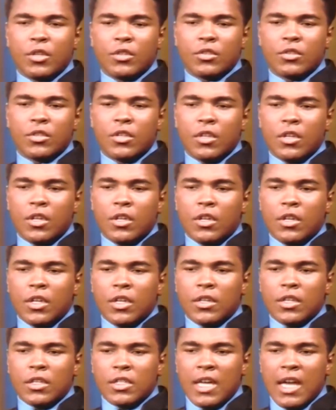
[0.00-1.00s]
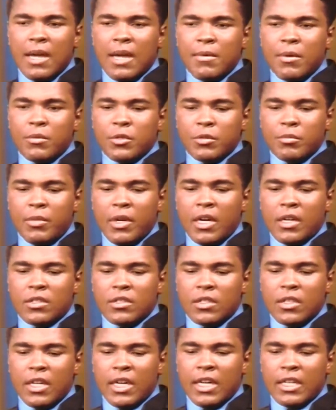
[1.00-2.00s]
because at the time I was
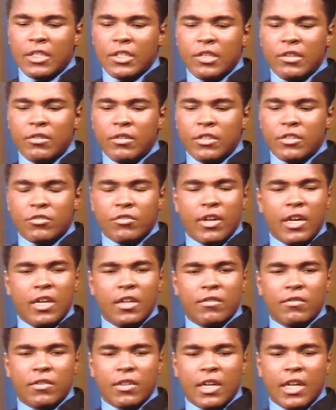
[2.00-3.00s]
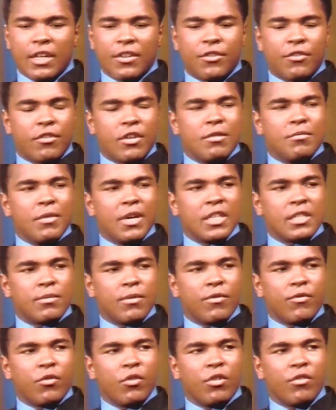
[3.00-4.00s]
boxing, I had to go in training for like three months
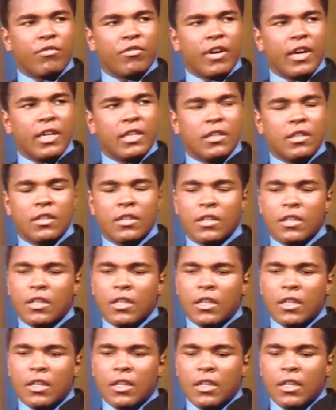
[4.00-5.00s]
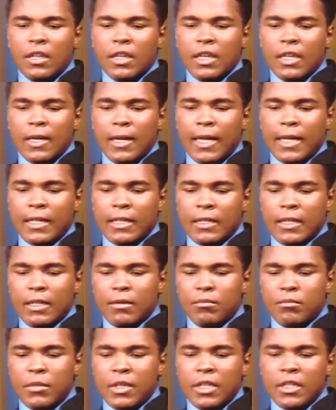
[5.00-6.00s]
before a fight. Yeah. And like
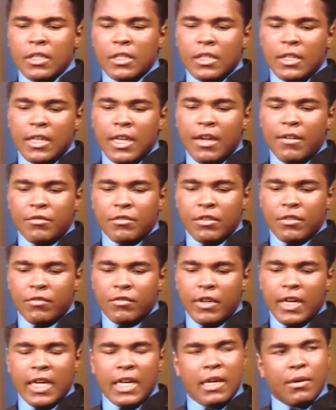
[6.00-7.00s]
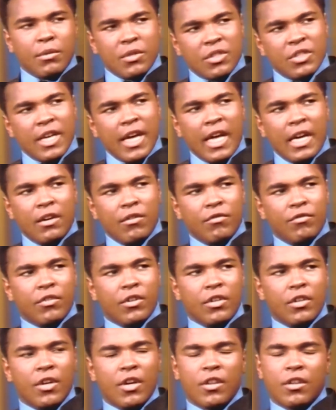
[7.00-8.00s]
immediately after a fight, I was signing
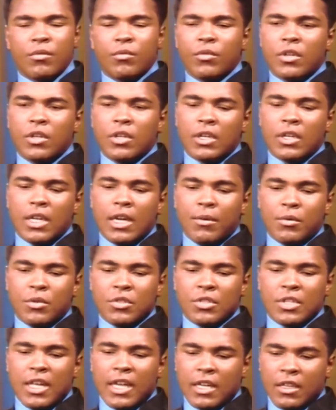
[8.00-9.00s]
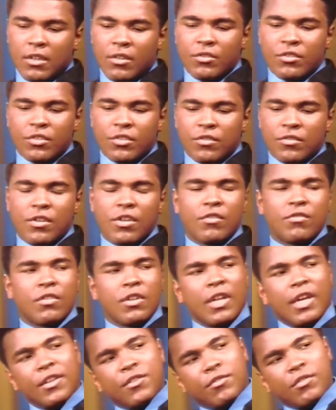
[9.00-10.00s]
for another one, and I was like on the streets
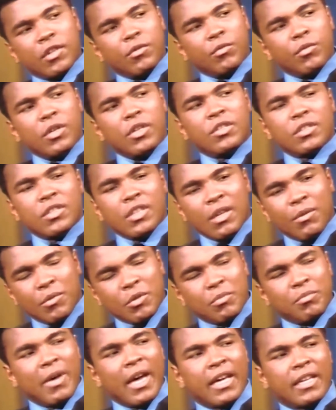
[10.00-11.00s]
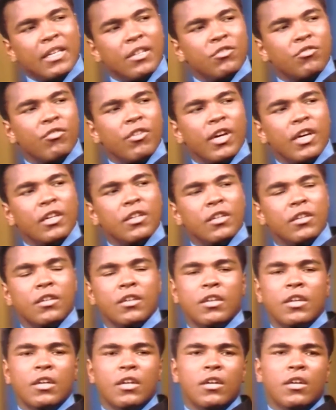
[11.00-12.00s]
for like three weeks, and then I was back in training.
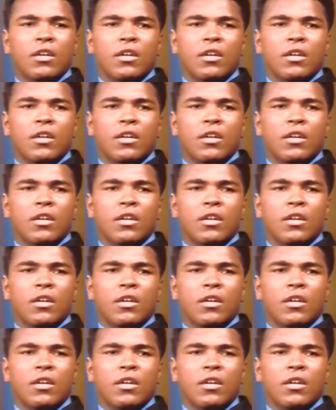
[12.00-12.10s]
